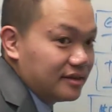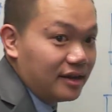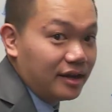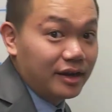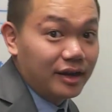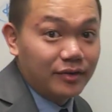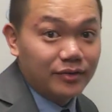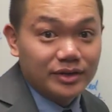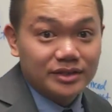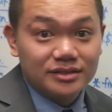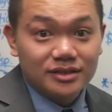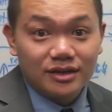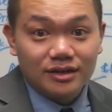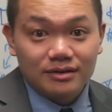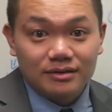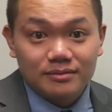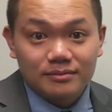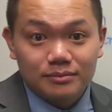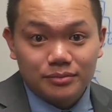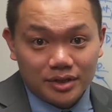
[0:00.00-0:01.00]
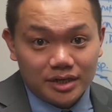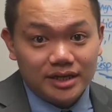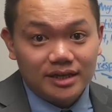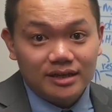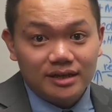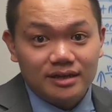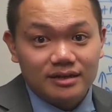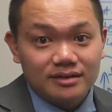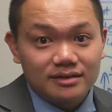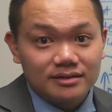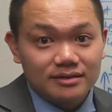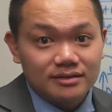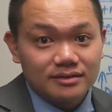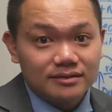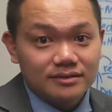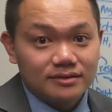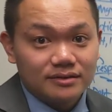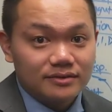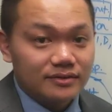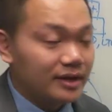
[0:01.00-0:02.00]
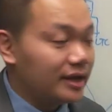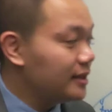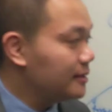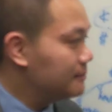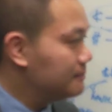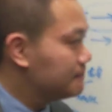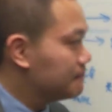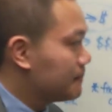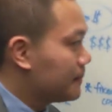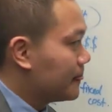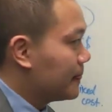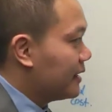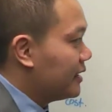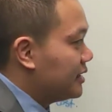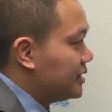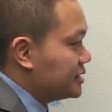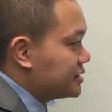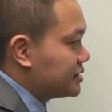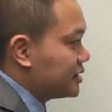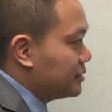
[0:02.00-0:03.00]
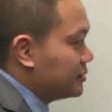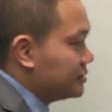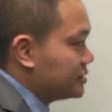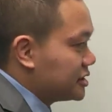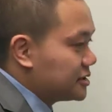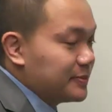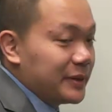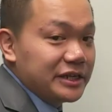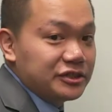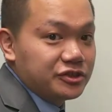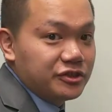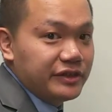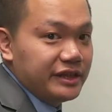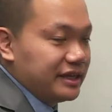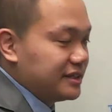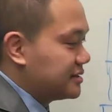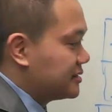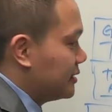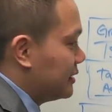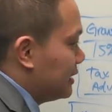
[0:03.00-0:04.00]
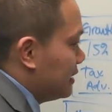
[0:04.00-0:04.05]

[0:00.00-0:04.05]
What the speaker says: on our return. Pretty good, right? So just picture this.